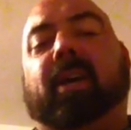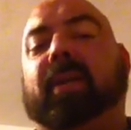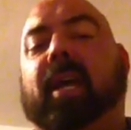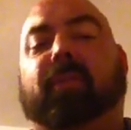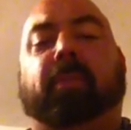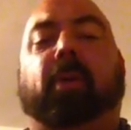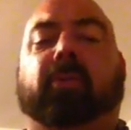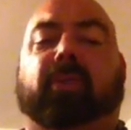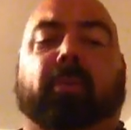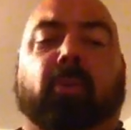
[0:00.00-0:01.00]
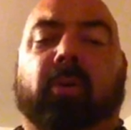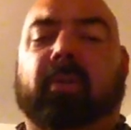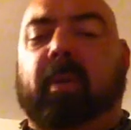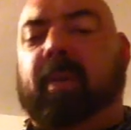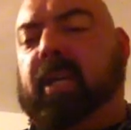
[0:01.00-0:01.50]
yelled at if you post on a board
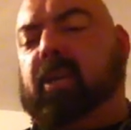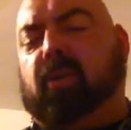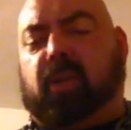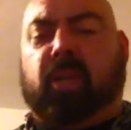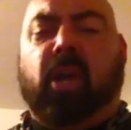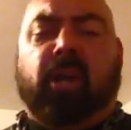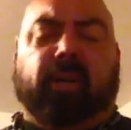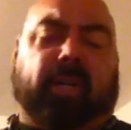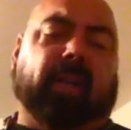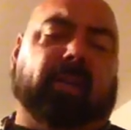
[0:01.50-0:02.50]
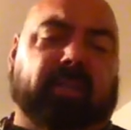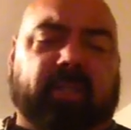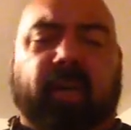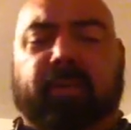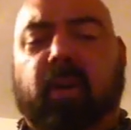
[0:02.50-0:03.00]
and somebody will be like, you're killing
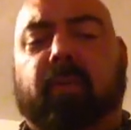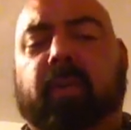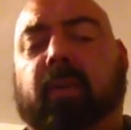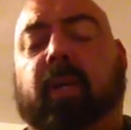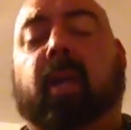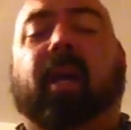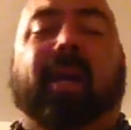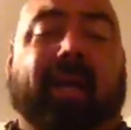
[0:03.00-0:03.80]
yourself. You're overdoing it.